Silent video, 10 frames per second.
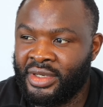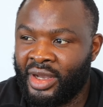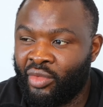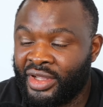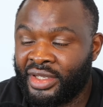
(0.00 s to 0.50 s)

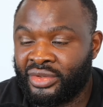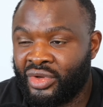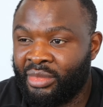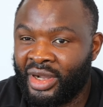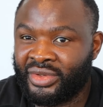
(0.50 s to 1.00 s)
I wanted to
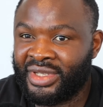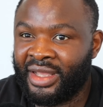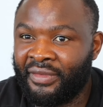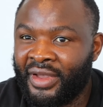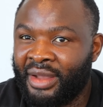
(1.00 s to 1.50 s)
go back to South
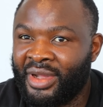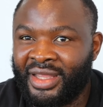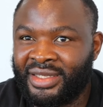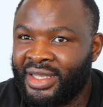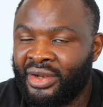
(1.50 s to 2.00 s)
Africa, but
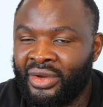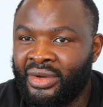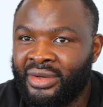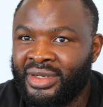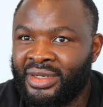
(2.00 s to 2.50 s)
I said
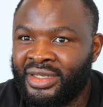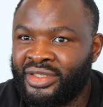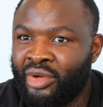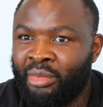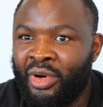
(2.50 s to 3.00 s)
no, there's
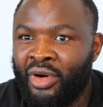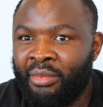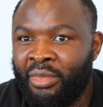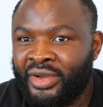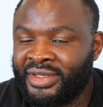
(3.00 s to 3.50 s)
no more
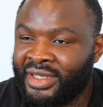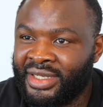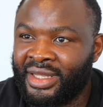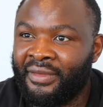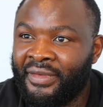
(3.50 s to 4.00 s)
boxing in
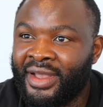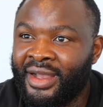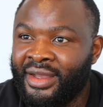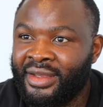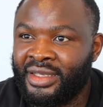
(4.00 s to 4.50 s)
South
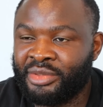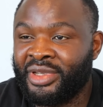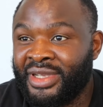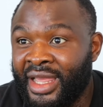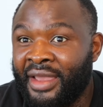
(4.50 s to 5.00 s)
Africa,
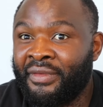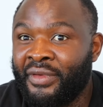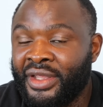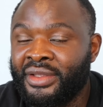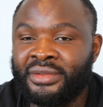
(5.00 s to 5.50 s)
especially
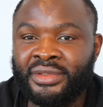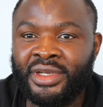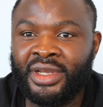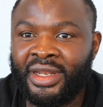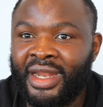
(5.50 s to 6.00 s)
heavyweight.
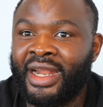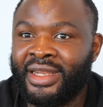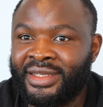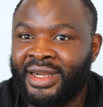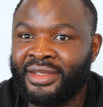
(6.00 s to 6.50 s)
Then I
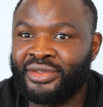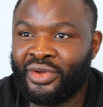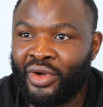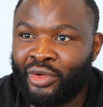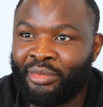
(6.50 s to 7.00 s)
decided to
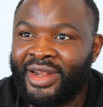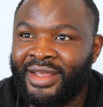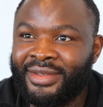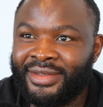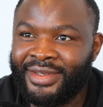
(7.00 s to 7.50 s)
call
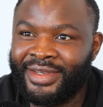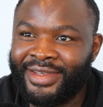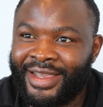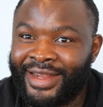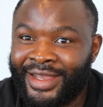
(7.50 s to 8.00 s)
Billy
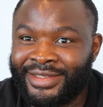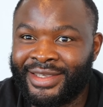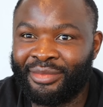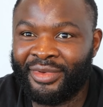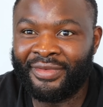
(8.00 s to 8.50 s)
and ask
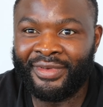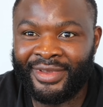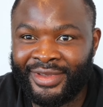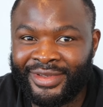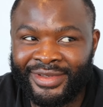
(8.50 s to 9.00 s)
him if
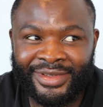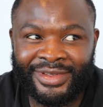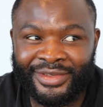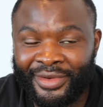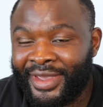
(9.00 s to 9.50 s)

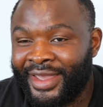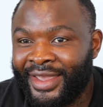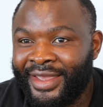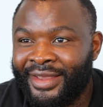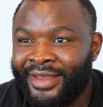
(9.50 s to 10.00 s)
he's okay